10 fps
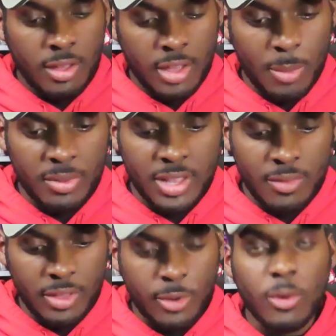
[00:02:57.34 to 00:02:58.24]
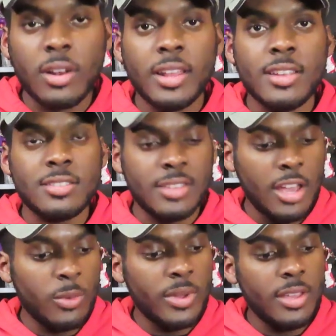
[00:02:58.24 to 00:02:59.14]
I believe, a core class
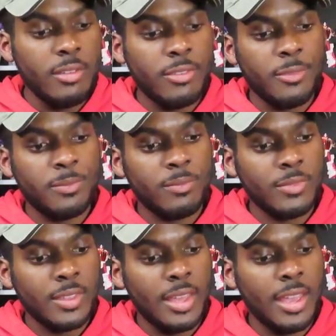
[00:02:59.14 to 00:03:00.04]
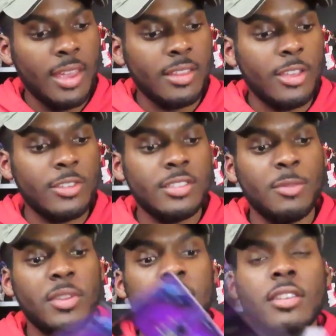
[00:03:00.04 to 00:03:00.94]
Soundwave, and they
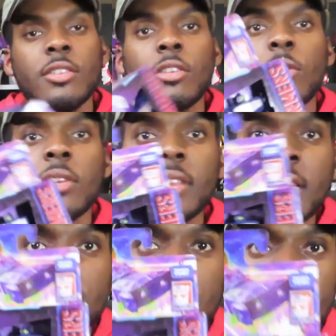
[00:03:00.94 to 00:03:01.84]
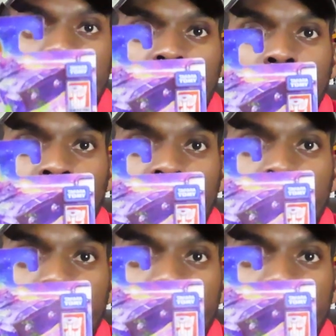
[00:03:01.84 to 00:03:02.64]
sent me another core class Shockwave